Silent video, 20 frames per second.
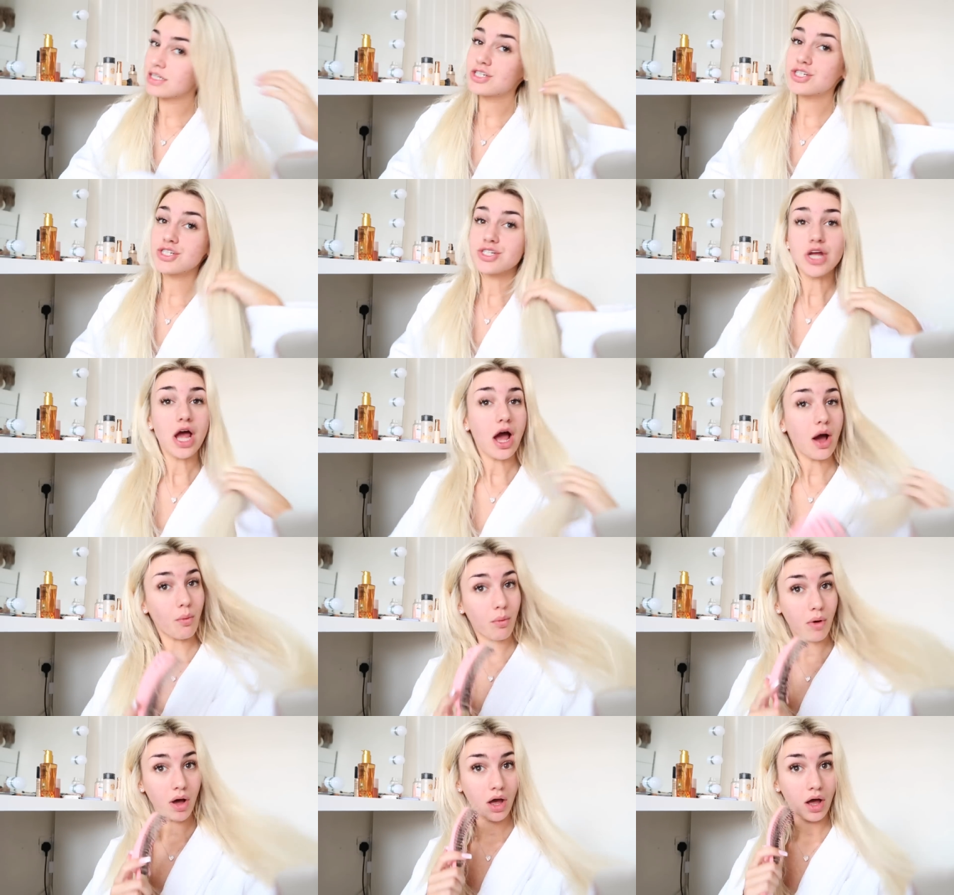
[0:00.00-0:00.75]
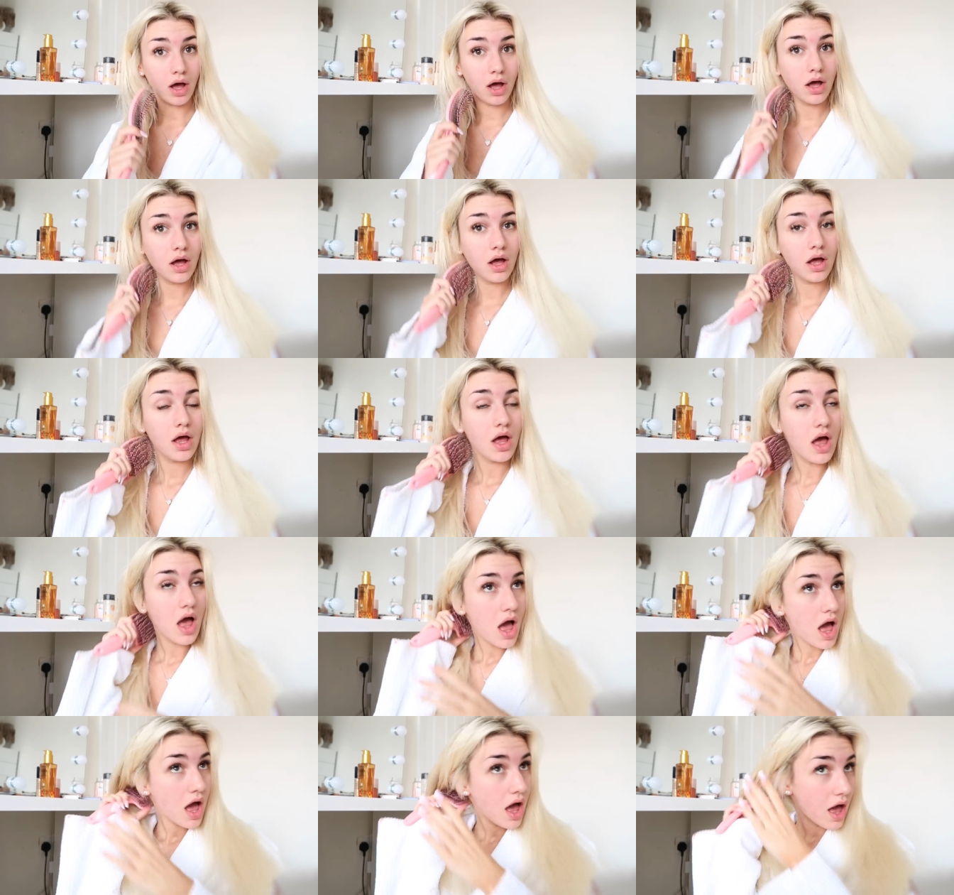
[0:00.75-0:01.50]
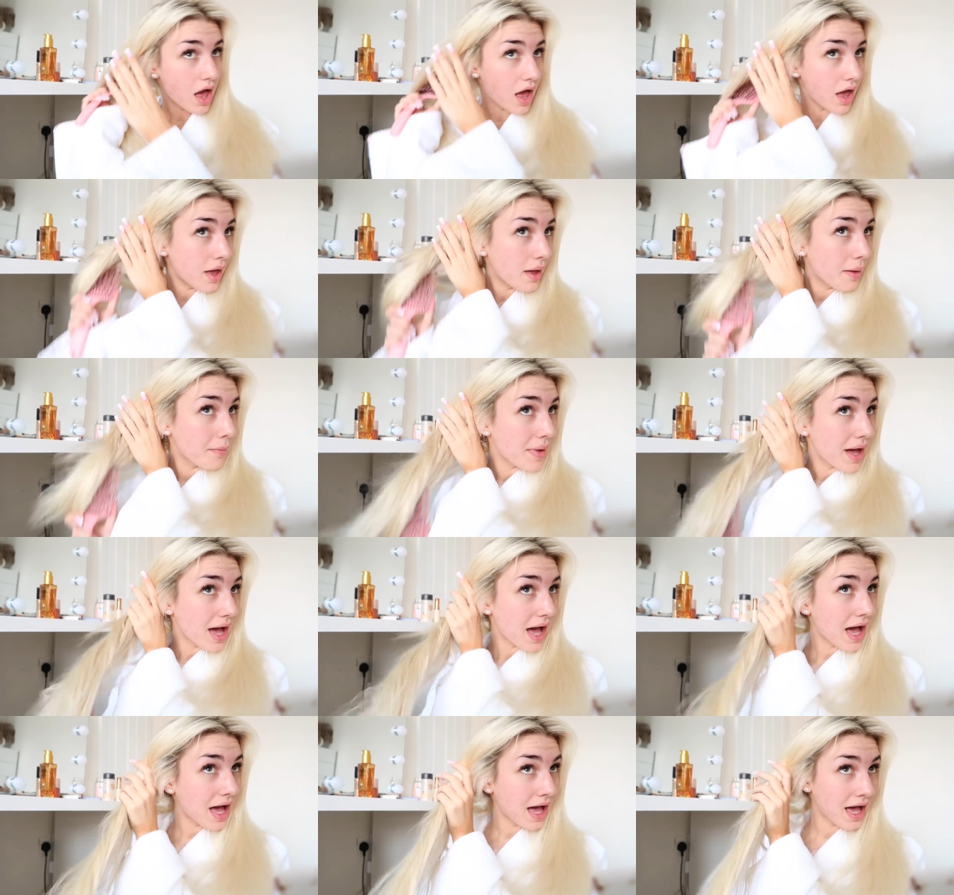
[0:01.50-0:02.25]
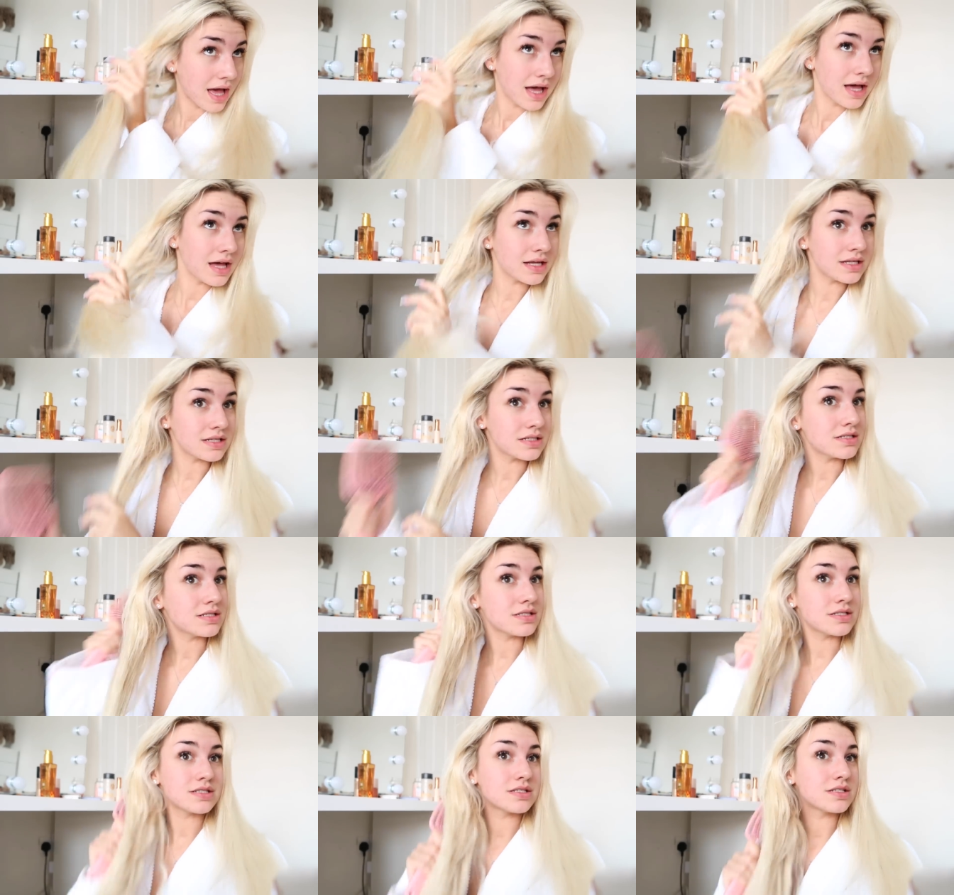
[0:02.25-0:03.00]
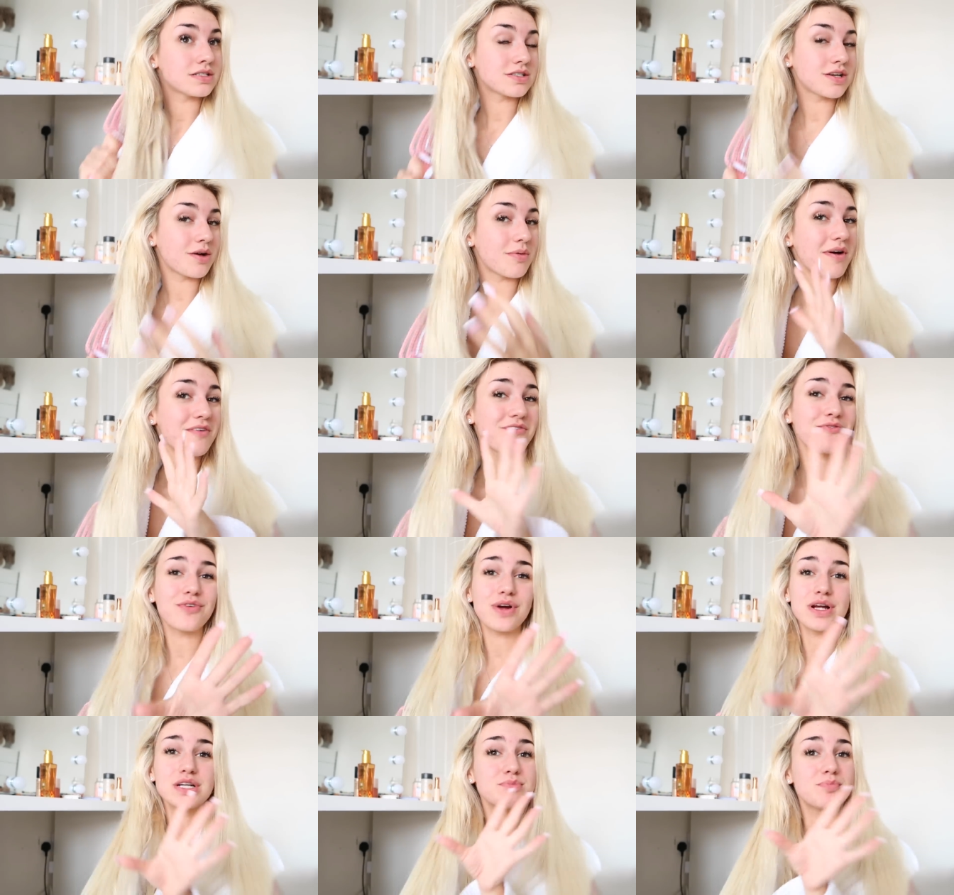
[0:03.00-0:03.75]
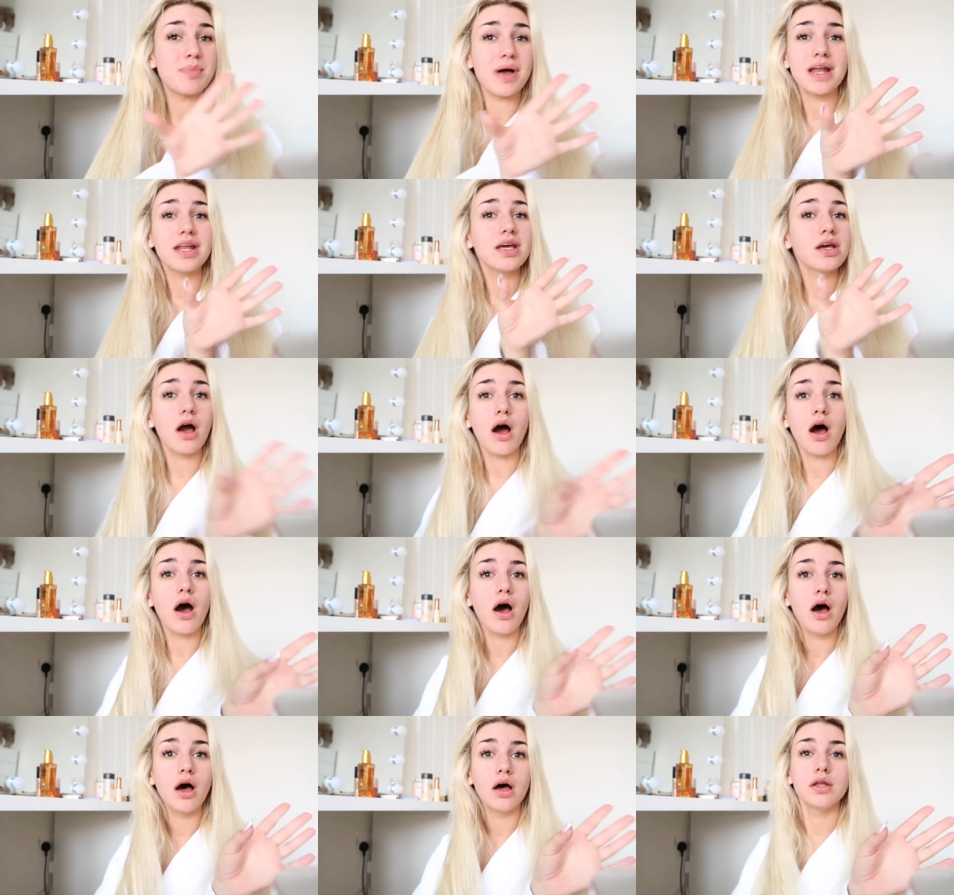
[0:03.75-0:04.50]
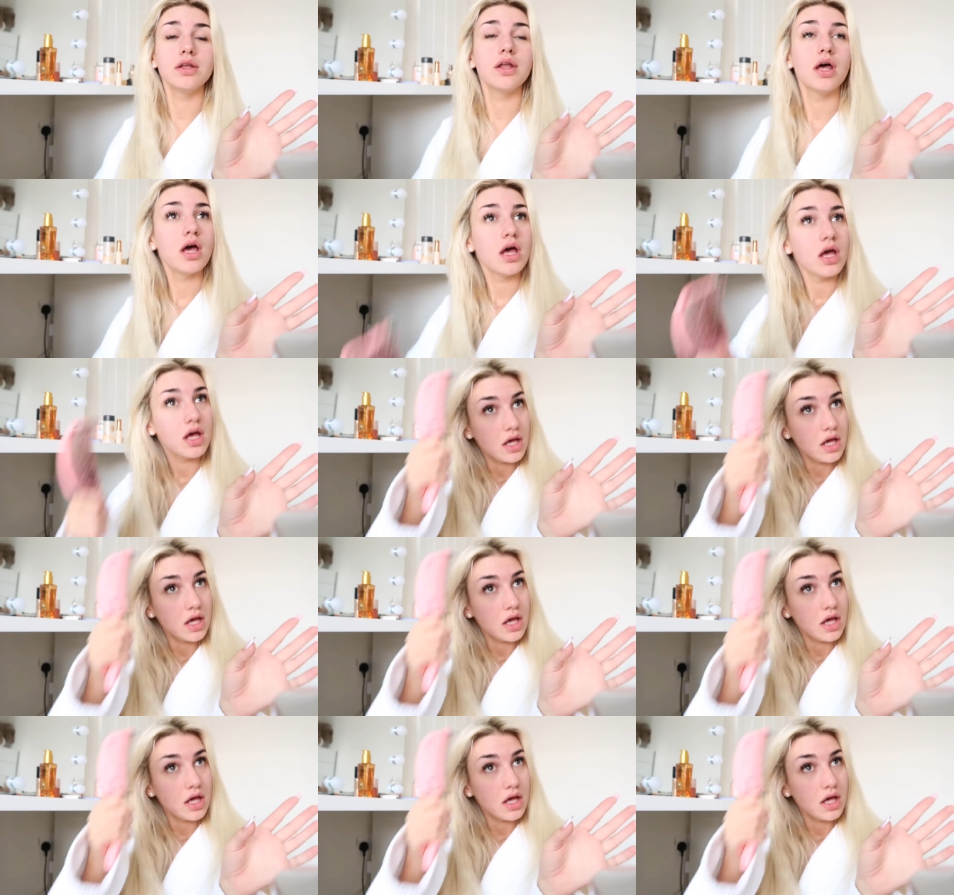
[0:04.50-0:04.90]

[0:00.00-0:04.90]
a shower um, and got my fresh bedding on.